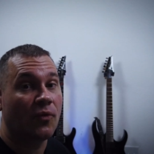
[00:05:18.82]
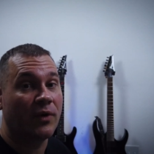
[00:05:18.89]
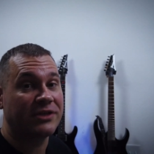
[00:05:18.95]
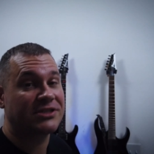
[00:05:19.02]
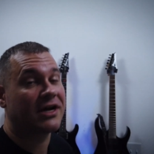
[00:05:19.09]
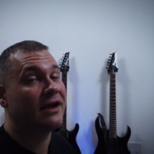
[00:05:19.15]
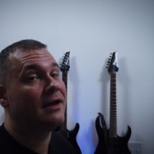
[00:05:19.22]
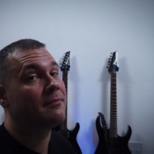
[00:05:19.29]
which
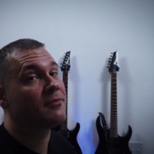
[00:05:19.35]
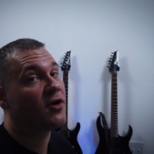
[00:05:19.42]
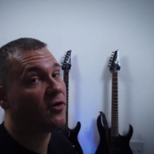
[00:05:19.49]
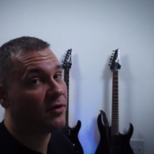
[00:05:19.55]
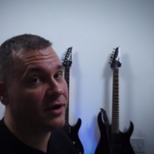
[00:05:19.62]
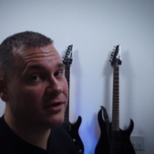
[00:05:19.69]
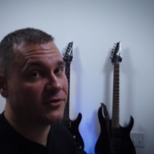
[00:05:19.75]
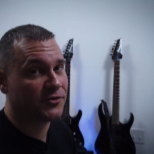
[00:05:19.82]
I am
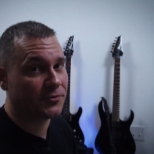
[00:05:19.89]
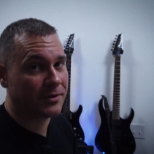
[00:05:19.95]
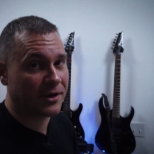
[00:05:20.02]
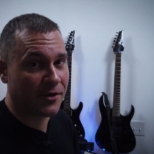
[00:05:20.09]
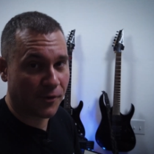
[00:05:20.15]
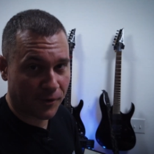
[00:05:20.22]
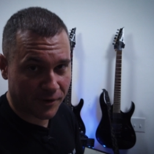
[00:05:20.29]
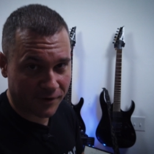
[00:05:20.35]
going to
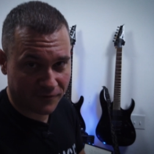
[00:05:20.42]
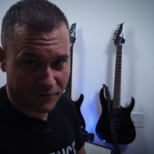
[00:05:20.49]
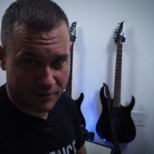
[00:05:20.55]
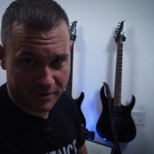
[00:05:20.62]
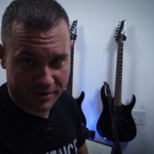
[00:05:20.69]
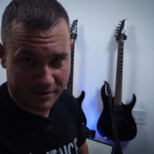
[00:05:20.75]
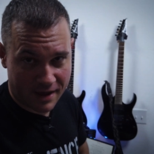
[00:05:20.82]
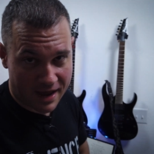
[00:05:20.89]
record for
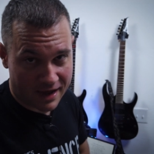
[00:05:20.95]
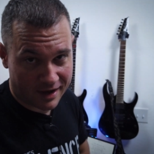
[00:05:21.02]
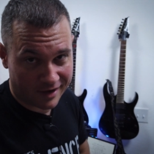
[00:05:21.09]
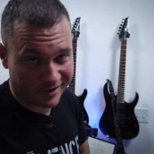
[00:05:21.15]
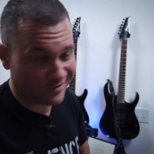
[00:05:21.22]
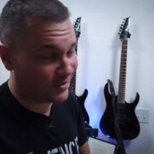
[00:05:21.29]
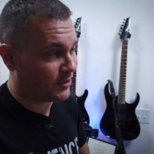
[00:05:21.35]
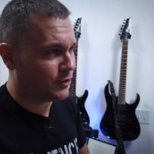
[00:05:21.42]
you
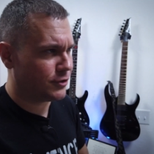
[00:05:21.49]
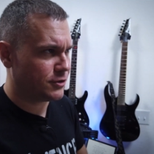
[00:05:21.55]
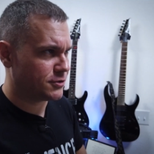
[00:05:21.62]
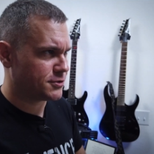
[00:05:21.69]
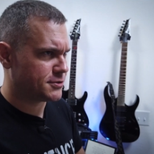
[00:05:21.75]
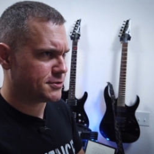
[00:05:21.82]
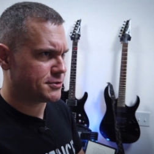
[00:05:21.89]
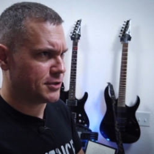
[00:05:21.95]
guys. I know you're
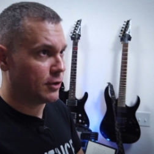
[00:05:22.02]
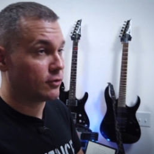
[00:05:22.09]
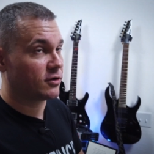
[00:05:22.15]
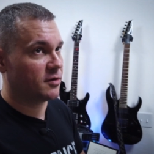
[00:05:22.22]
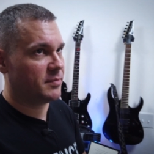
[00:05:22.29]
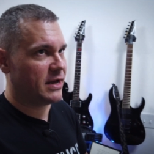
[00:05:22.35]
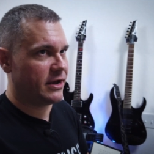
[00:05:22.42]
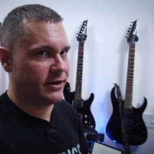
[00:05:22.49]
stoked
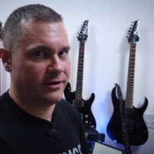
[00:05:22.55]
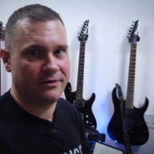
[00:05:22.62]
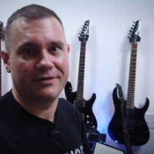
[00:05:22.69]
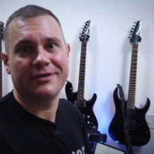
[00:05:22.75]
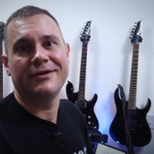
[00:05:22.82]
about it.